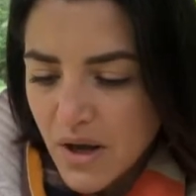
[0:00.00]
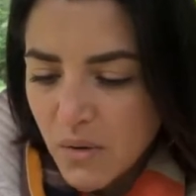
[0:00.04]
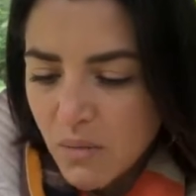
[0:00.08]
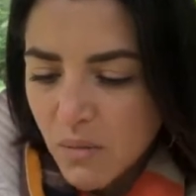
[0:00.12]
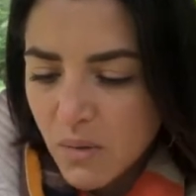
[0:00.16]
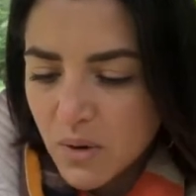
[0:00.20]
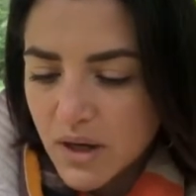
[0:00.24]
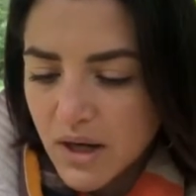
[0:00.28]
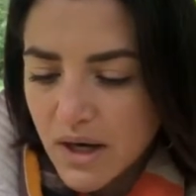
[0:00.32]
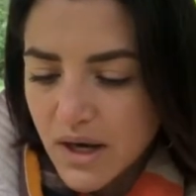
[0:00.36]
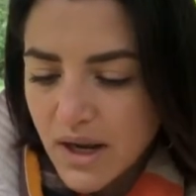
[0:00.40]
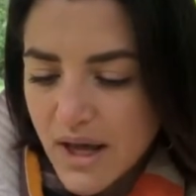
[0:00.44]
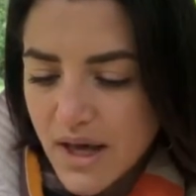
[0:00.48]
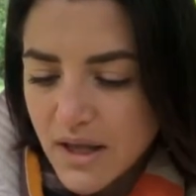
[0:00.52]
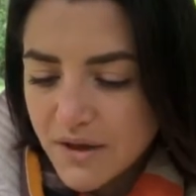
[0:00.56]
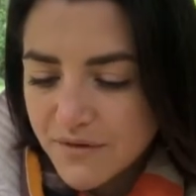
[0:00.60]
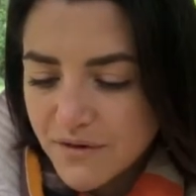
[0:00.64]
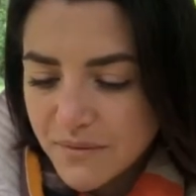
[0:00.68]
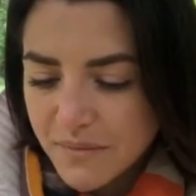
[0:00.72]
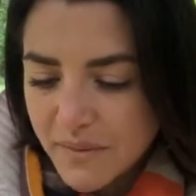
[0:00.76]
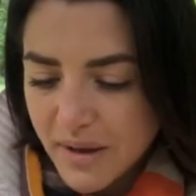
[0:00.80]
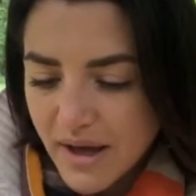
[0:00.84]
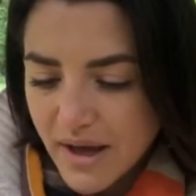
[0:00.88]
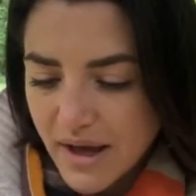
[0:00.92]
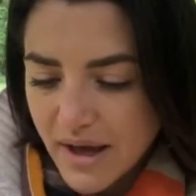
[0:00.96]
What I learn
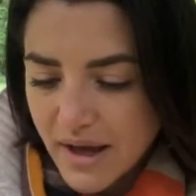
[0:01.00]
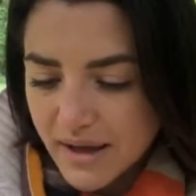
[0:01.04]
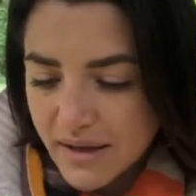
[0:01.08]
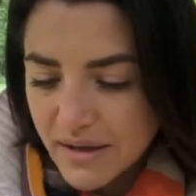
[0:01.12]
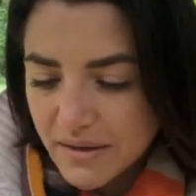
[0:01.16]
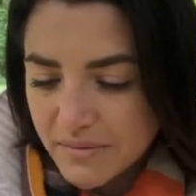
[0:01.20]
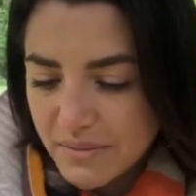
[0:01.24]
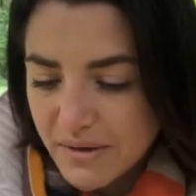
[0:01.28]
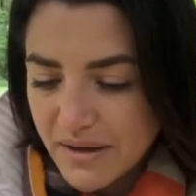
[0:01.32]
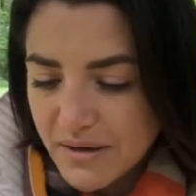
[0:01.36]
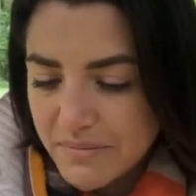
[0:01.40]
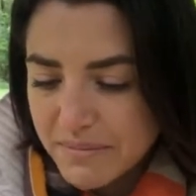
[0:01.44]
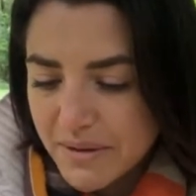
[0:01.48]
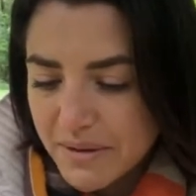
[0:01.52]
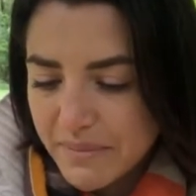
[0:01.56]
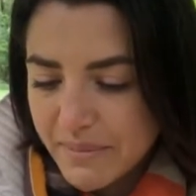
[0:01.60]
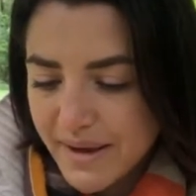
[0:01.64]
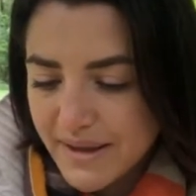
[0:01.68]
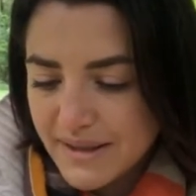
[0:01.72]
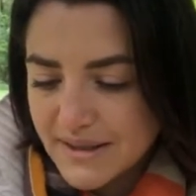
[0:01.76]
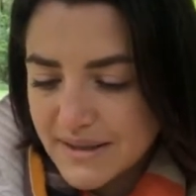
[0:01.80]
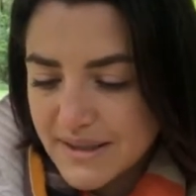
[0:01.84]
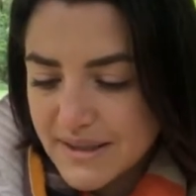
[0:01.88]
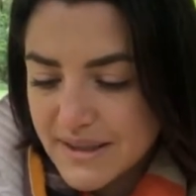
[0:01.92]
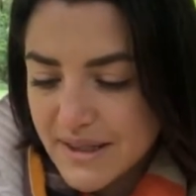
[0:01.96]
from her can be
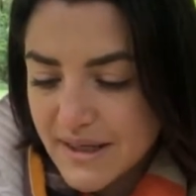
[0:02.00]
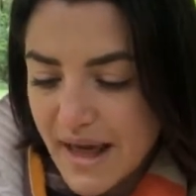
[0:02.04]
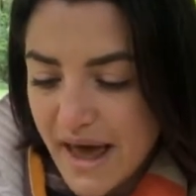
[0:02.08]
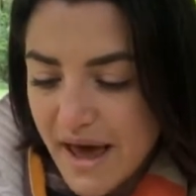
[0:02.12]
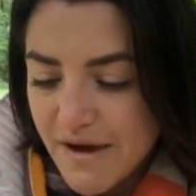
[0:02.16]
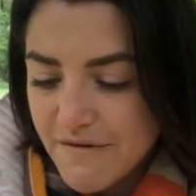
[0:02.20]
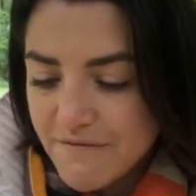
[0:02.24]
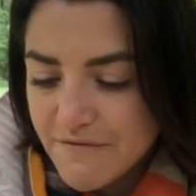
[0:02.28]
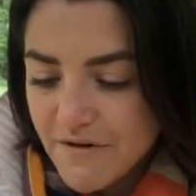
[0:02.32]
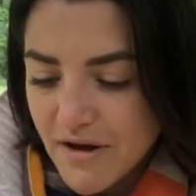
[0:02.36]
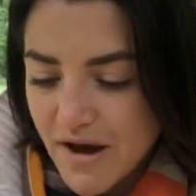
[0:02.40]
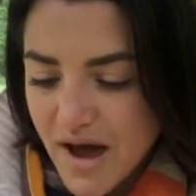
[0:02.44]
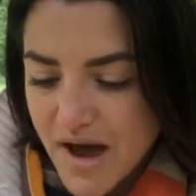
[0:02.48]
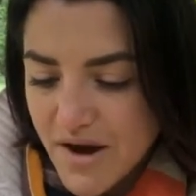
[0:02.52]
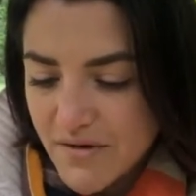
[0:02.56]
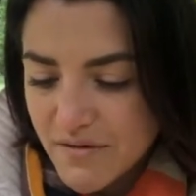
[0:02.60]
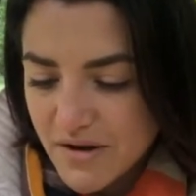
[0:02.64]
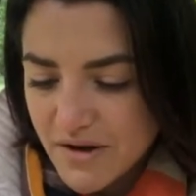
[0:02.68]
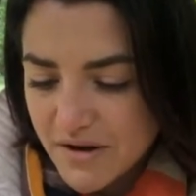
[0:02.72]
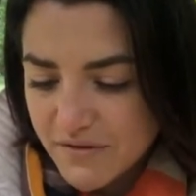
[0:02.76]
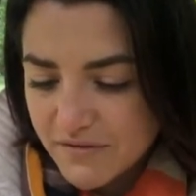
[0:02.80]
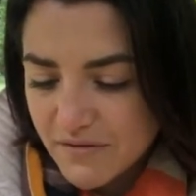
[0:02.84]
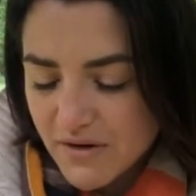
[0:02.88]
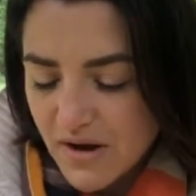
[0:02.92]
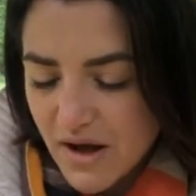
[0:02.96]
implemented in every area
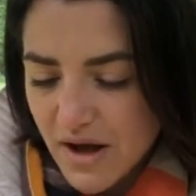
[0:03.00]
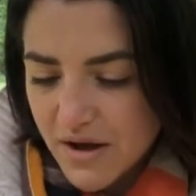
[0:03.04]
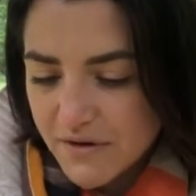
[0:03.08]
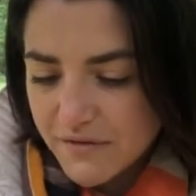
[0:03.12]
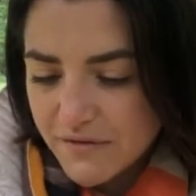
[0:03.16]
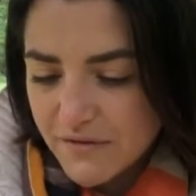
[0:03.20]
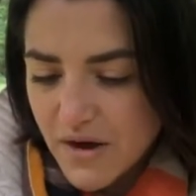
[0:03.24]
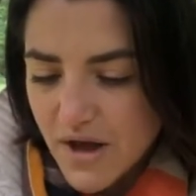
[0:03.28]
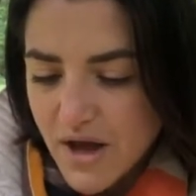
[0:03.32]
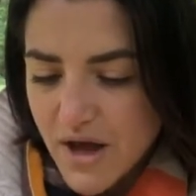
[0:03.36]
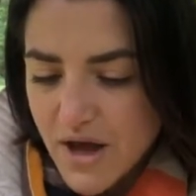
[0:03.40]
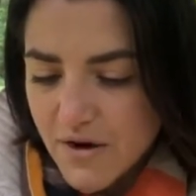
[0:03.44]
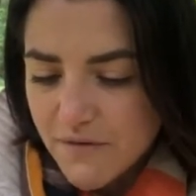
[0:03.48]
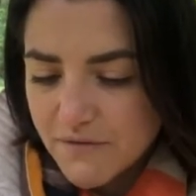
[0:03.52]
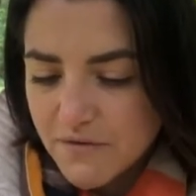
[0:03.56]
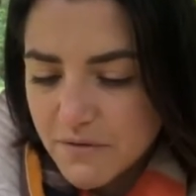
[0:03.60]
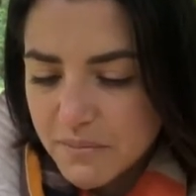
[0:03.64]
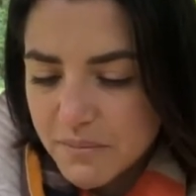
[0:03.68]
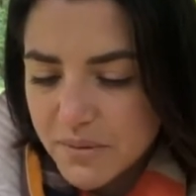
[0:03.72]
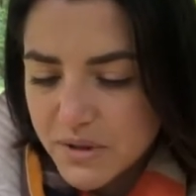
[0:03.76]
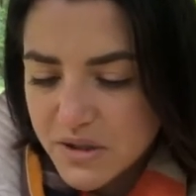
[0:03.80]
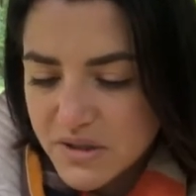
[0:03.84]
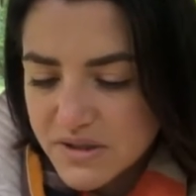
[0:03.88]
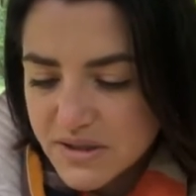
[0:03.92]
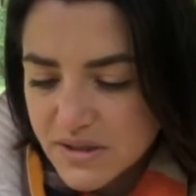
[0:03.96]
of life, from
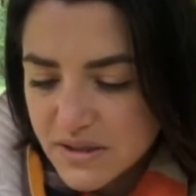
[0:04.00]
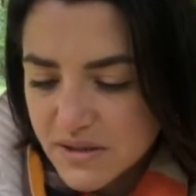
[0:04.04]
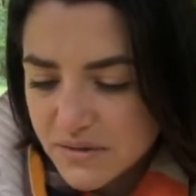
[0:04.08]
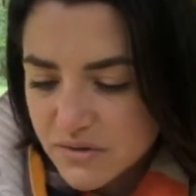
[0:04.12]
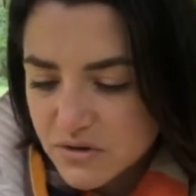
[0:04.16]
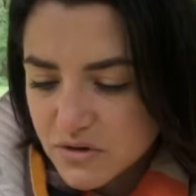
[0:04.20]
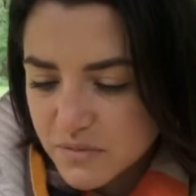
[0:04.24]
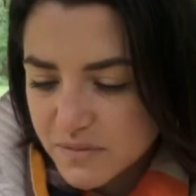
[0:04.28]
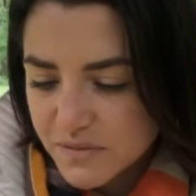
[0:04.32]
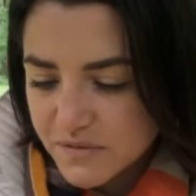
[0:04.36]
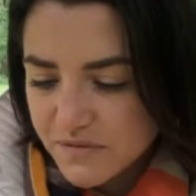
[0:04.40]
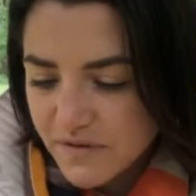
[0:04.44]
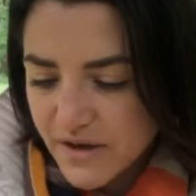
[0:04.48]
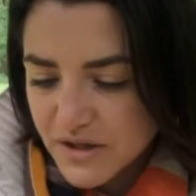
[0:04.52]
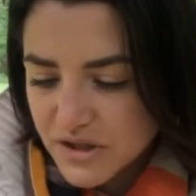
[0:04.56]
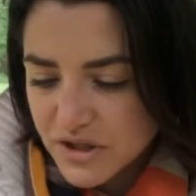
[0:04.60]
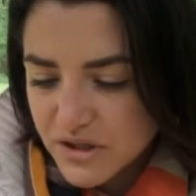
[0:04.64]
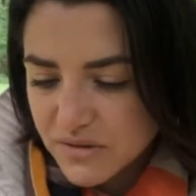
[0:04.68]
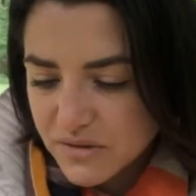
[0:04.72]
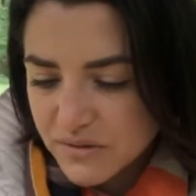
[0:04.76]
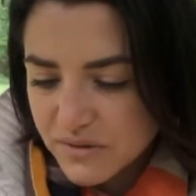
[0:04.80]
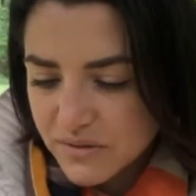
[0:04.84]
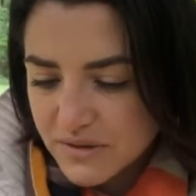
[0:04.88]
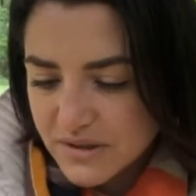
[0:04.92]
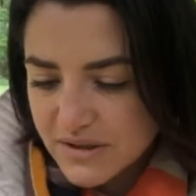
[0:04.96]
personal to
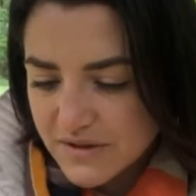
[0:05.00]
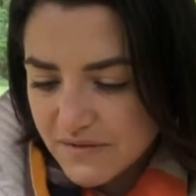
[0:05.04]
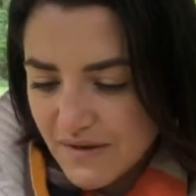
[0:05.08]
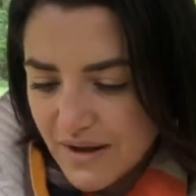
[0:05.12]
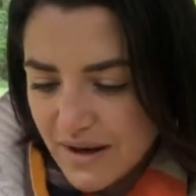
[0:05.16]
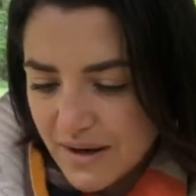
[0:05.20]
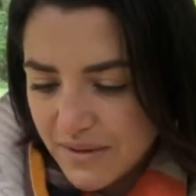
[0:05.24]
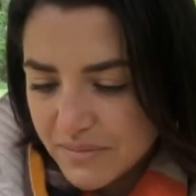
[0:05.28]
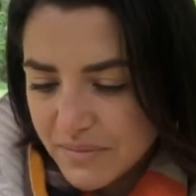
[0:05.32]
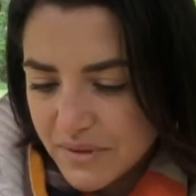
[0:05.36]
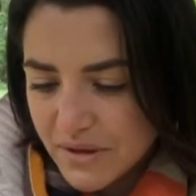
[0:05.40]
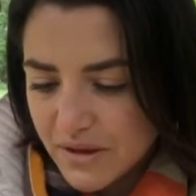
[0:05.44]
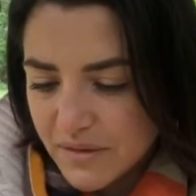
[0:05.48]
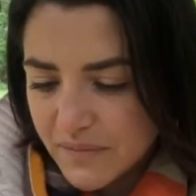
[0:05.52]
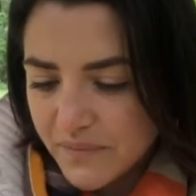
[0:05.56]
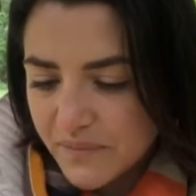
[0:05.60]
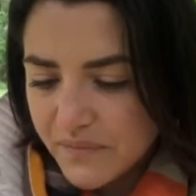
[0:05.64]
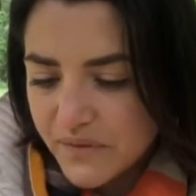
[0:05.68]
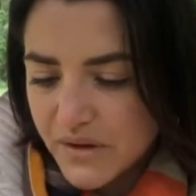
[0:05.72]
professional development.